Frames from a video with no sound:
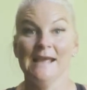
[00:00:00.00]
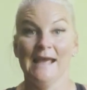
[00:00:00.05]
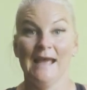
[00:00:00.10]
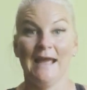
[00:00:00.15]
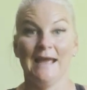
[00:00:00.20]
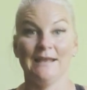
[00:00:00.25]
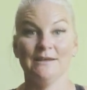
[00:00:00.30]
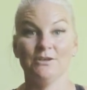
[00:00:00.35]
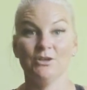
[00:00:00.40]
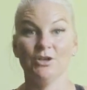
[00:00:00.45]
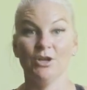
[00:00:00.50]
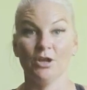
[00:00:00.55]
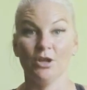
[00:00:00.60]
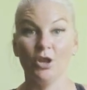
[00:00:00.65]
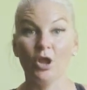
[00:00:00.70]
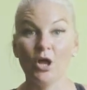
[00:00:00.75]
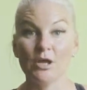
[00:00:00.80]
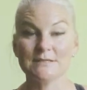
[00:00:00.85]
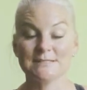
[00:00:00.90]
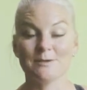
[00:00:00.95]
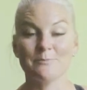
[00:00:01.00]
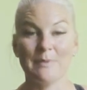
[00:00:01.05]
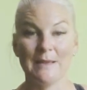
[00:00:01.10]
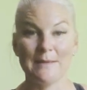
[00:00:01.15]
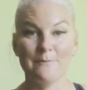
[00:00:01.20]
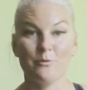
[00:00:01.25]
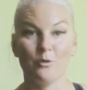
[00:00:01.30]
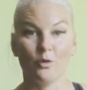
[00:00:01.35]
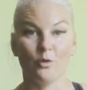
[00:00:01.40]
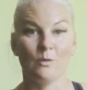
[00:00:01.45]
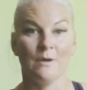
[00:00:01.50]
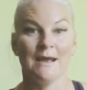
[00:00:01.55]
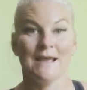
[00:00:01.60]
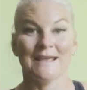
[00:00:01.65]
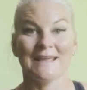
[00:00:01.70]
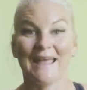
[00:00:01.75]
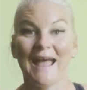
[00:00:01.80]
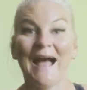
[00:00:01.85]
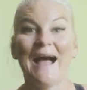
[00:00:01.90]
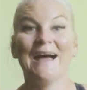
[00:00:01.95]
And you know, lots of people
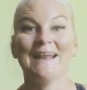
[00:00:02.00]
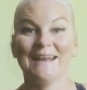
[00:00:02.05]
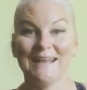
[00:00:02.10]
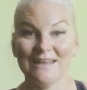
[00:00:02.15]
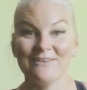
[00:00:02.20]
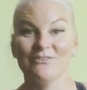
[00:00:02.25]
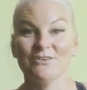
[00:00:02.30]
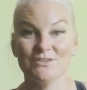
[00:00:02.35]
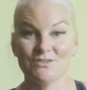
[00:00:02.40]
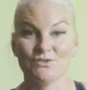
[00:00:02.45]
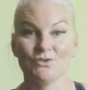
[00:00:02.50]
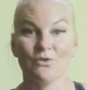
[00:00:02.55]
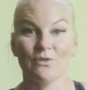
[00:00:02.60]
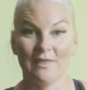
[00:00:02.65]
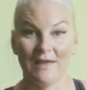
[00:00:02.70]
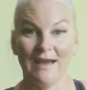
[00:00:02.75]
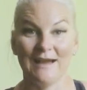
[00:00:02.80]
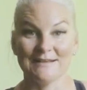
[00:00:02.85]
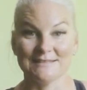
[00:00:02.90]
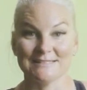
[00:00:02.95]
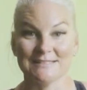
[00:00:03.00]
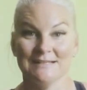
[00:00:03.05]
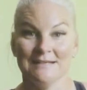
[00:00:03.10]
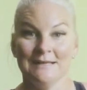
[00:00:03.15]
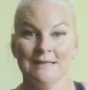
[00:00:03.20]
can't even do that.